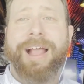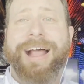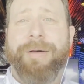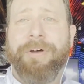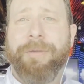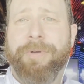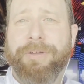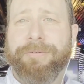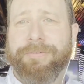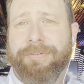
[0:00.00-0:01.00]
I'm on a
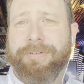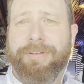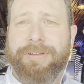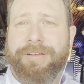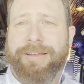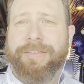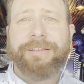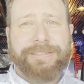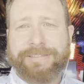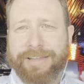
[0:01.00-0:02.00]
boat, and
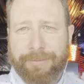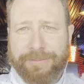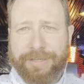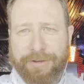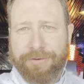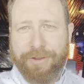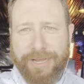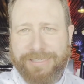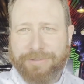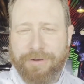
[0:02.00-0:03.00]
this is the episode you
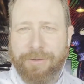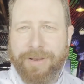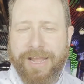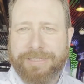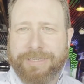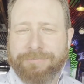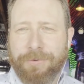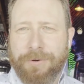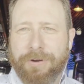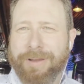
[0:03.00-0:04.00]
guys have all been asking
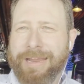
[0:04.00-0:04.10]
for.